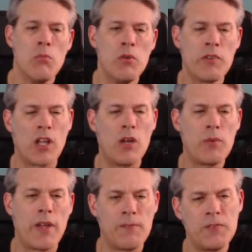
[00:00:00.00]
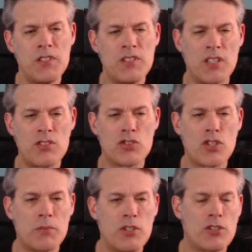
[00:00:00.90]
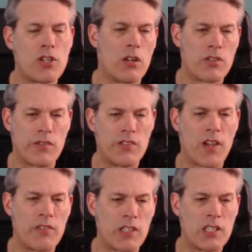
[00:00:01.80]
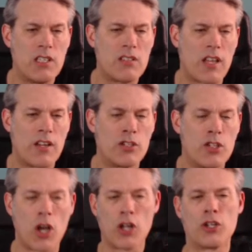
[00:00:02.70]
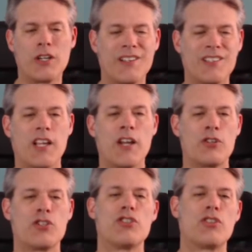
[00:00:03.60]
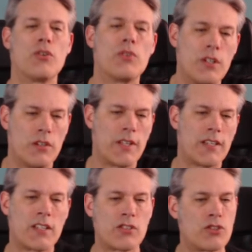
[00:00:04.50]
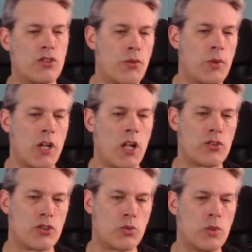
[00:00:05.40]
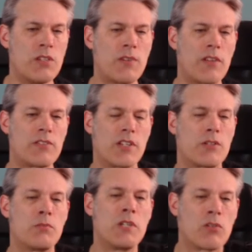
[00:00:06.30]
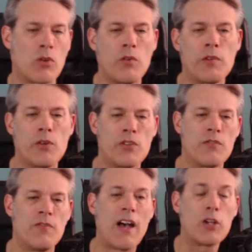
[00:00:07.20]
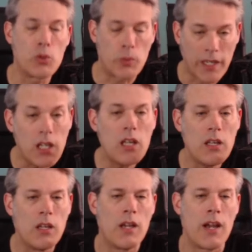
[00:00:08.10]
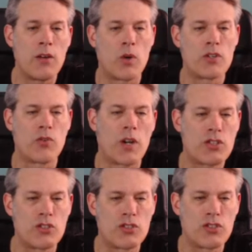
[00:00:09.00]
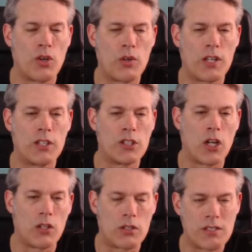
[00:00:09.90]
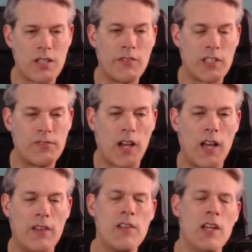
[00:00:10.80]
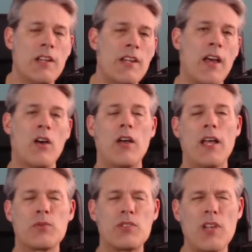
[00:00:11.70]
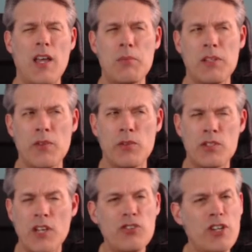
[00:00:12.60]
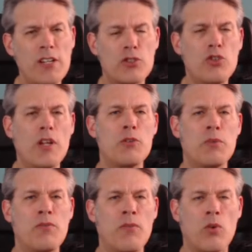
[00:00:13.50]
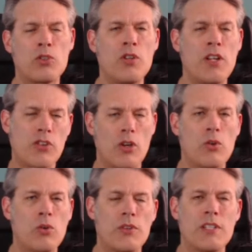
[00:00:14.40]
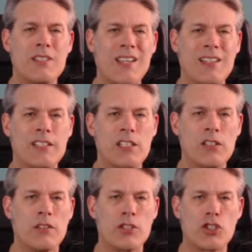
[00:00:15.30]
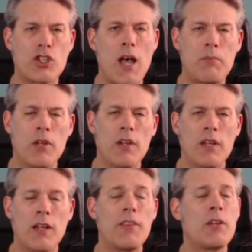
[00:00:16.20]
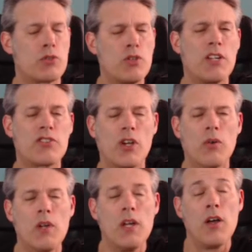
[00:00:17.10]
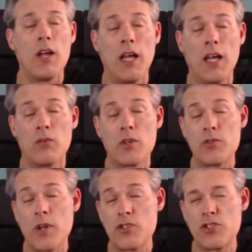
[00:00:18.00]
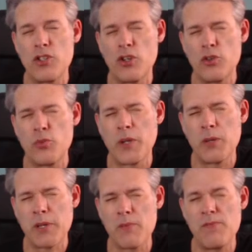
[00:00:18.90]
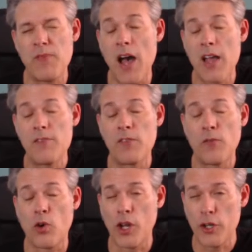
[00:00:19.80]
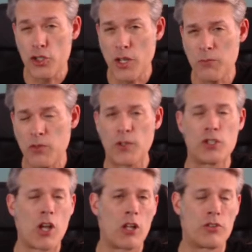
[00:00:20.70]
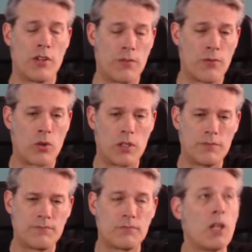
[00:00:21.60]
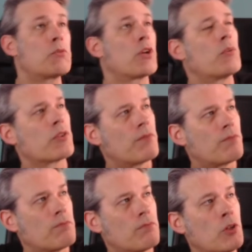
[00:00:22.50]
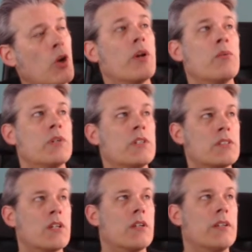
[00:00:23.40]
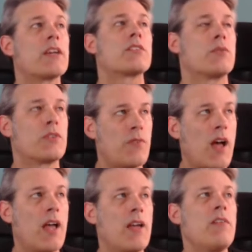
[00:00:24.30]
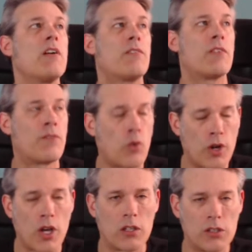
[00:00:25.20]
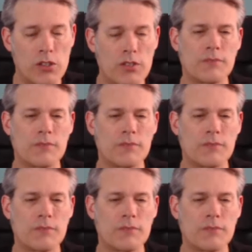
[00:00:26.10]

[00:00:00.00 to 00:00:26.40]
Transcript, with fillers: Moving on, we have 50 cents in gems here, $1.75 in keys, and a dollar in an energy stone here. That takes us to $3.25, meaning Rovio is valuing a resurrection stone at $1.75. Now, as we saw, I believe it was yesterday or two days before, two days ago, the daily deal in the shop. I think it was two days ago. Uh, resurrection stones, we could pick up five for 400 gems for a dollar. Therefore, I'm sorry, was it? No, it was, yes, it was five for $4.